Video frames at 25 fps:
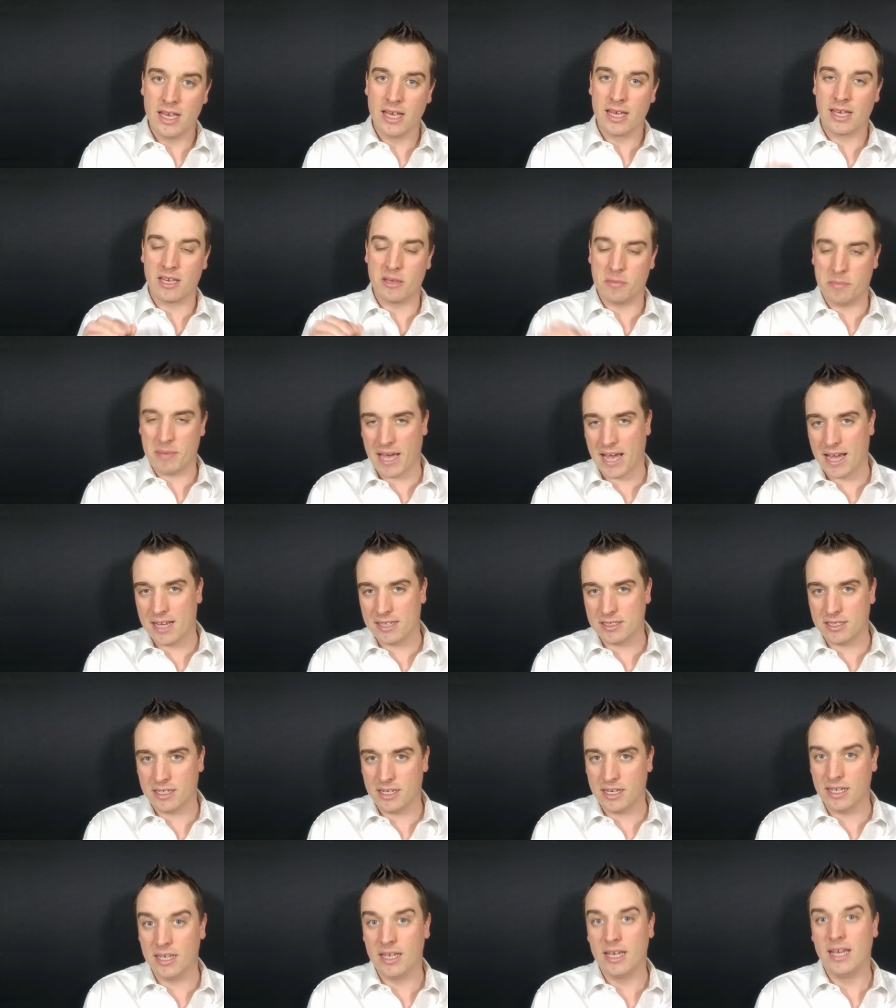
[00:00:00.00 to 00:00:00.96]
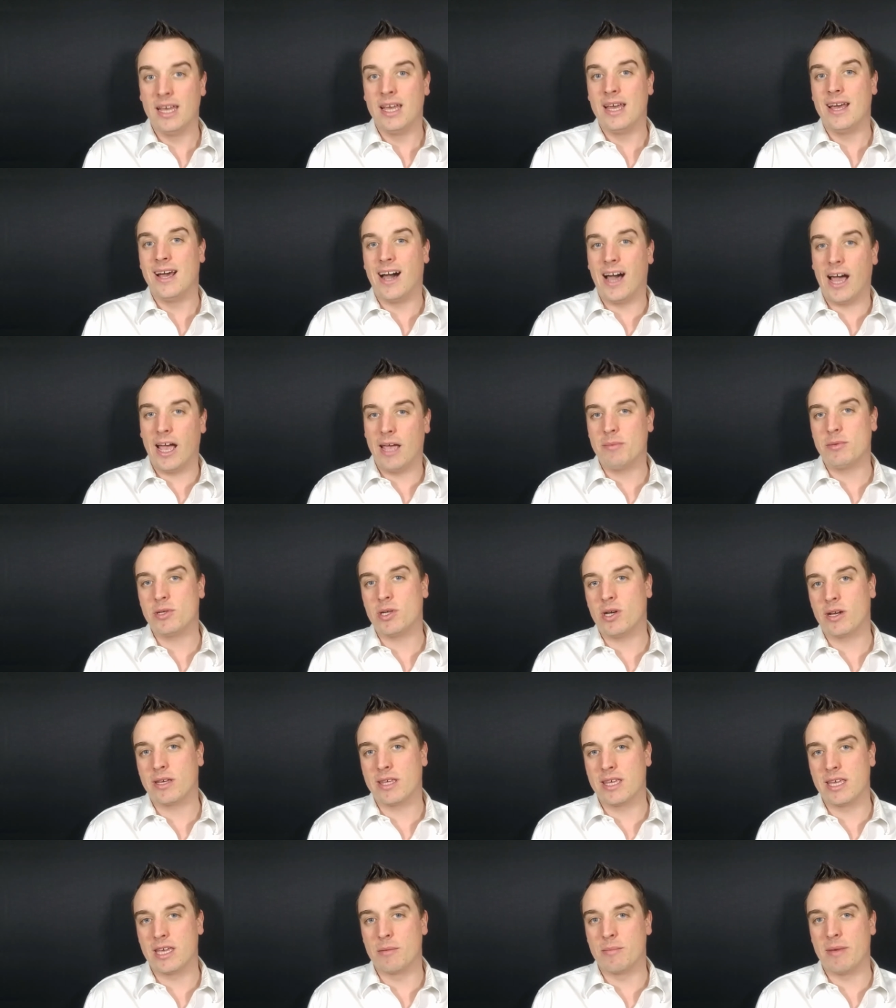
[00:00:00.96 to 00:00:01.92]
capacity, I'm
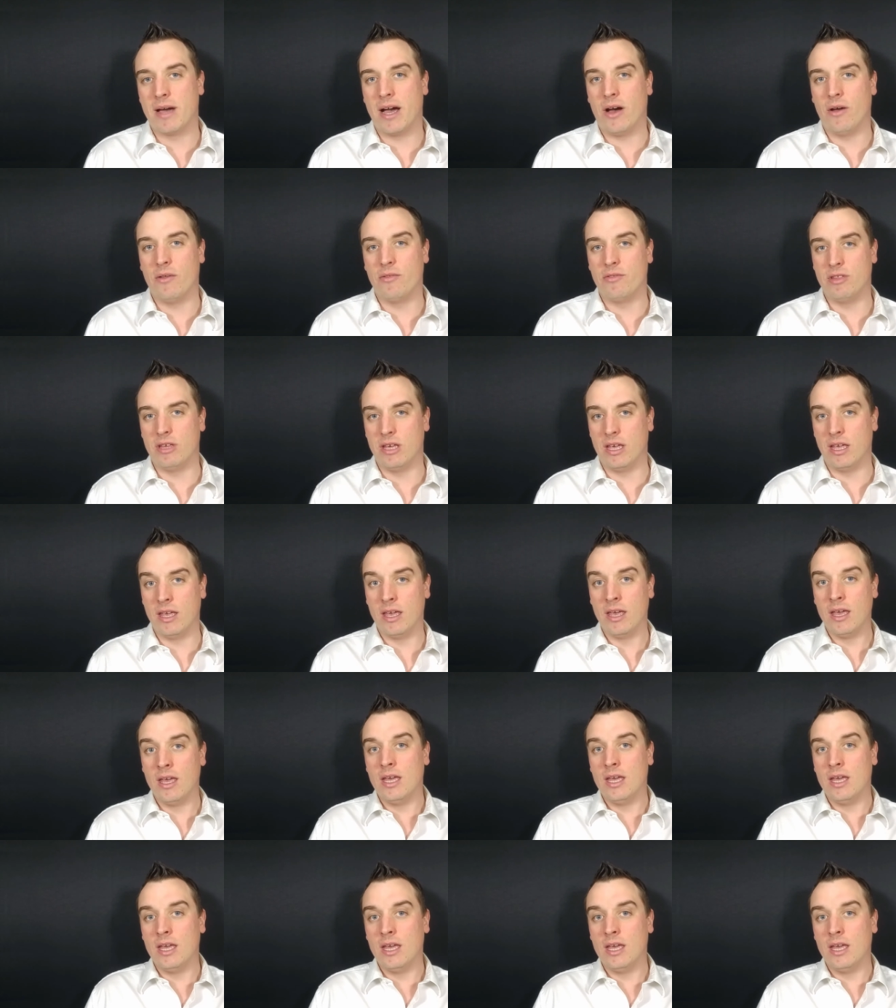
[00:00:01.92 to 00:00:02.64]
talking about the